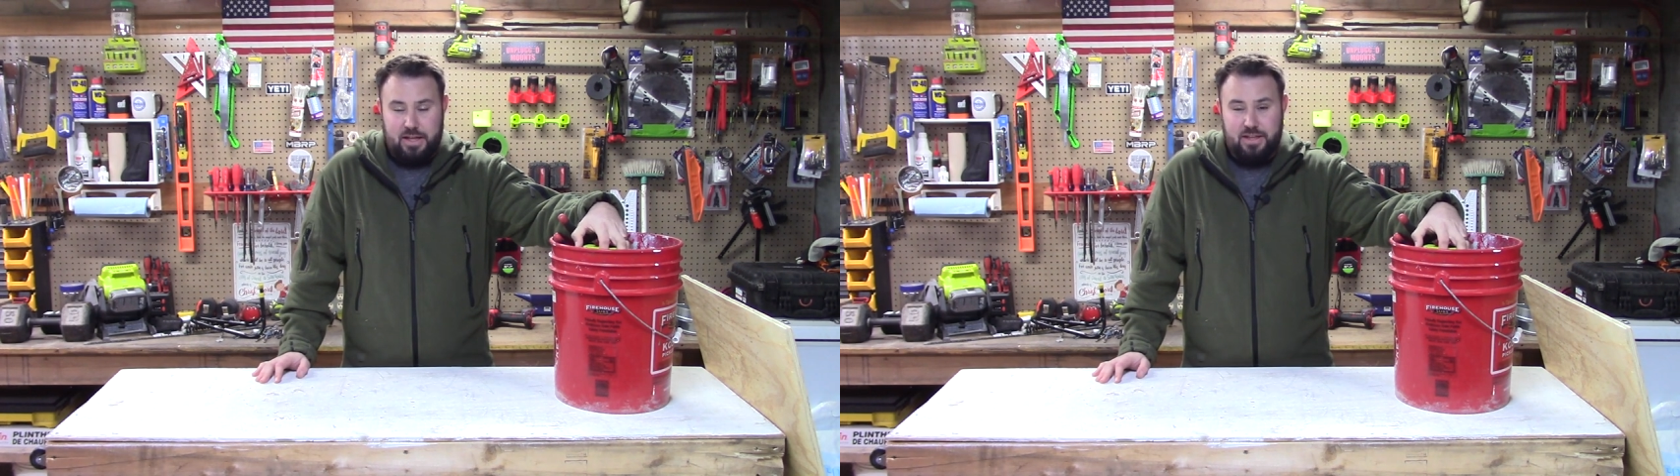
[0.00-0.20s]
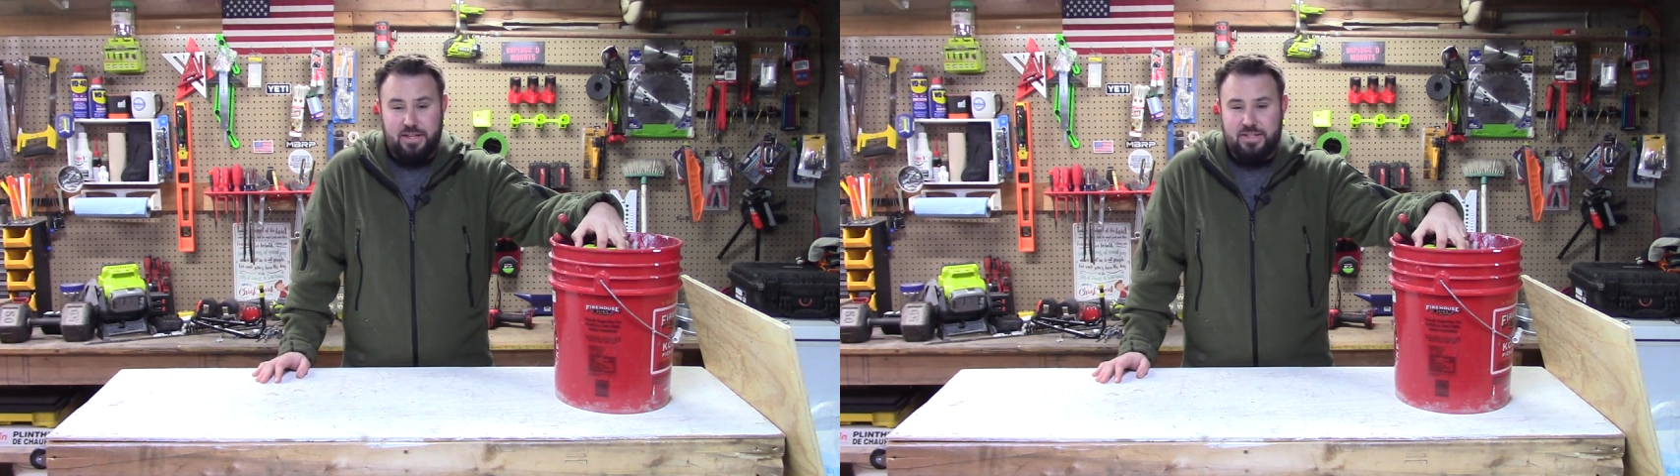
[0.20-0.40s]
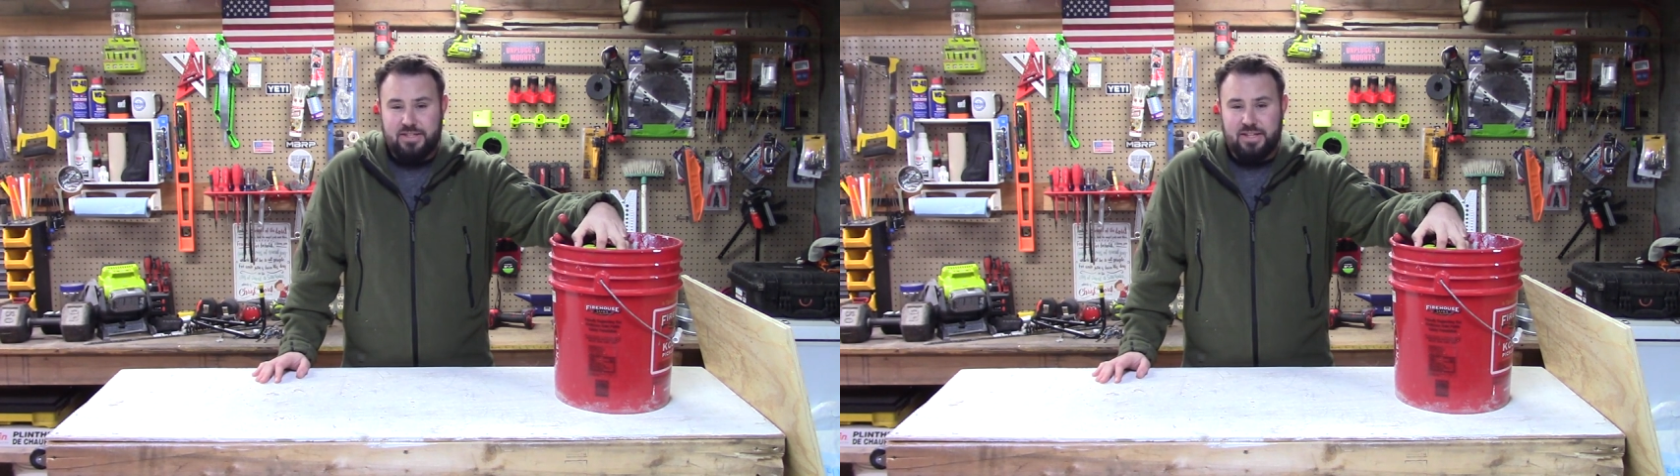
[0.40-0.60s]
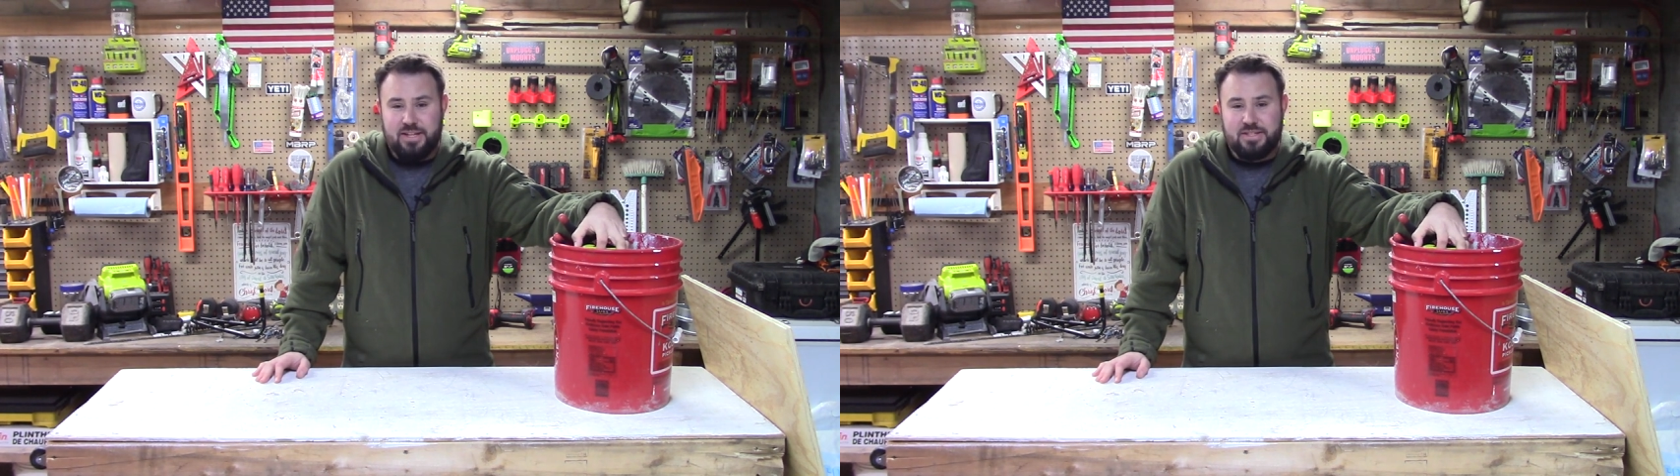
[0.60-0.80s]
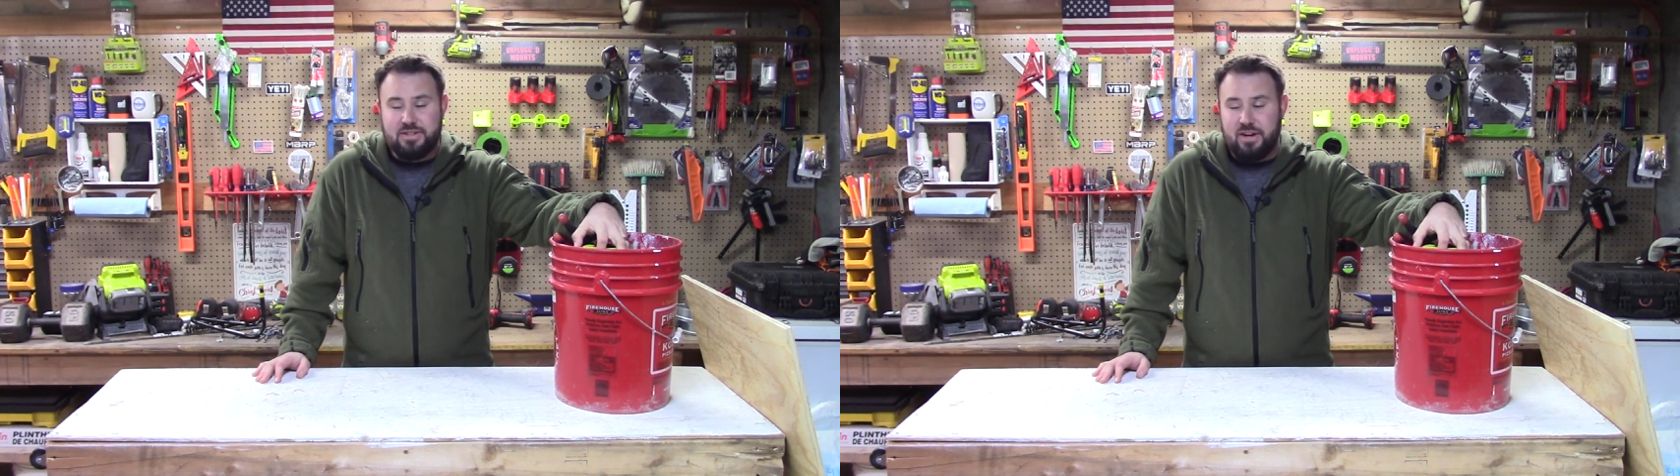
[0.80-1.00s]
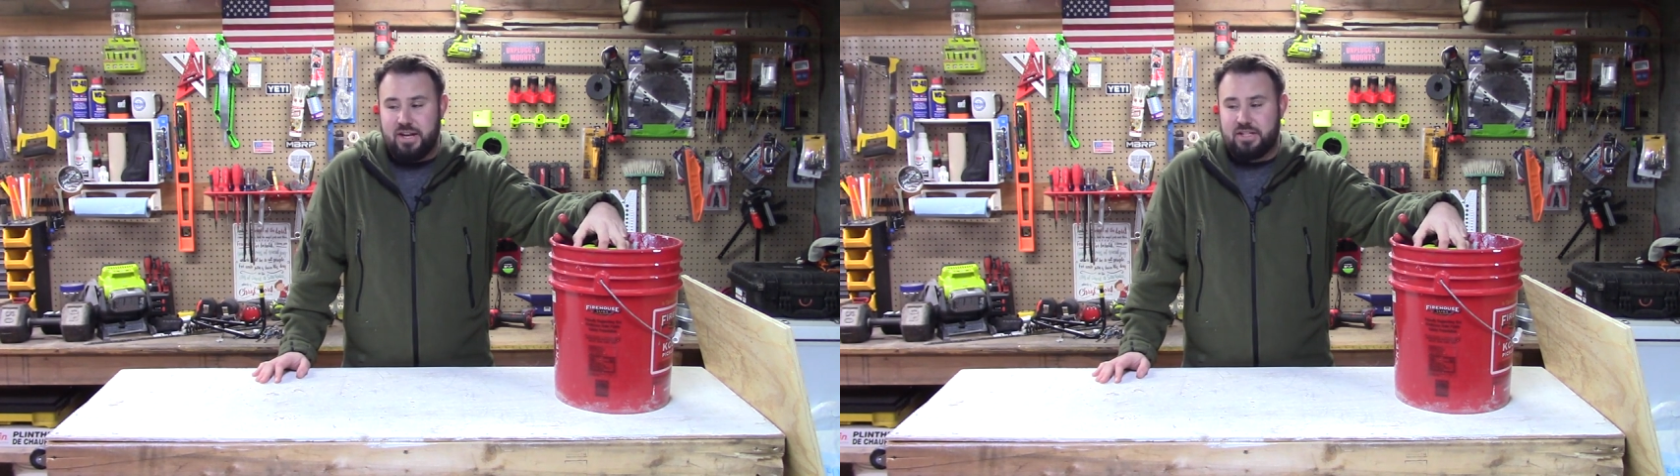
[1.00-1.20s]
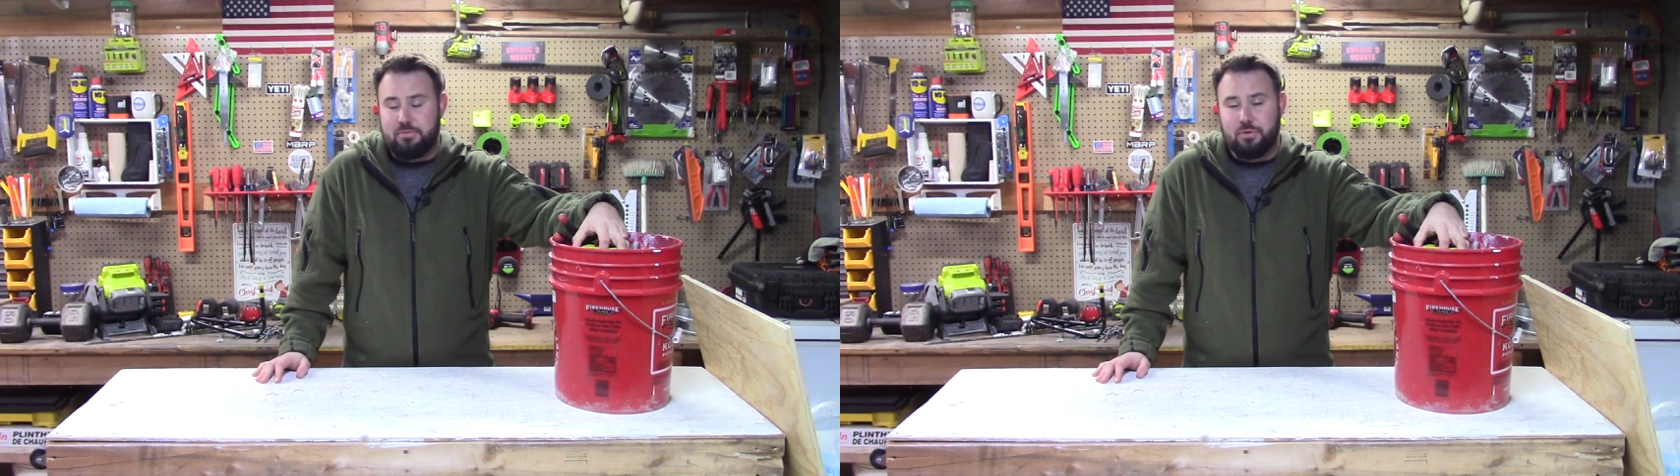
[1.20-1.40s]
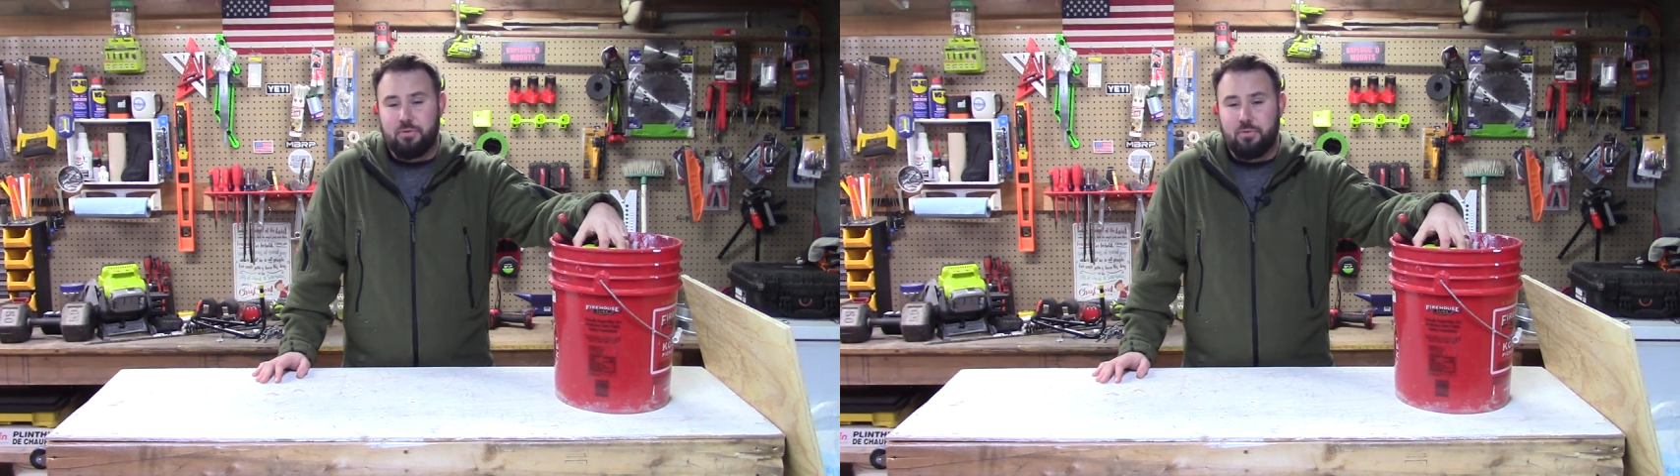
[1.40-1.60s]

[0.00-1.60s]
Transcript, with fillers: This is not a typical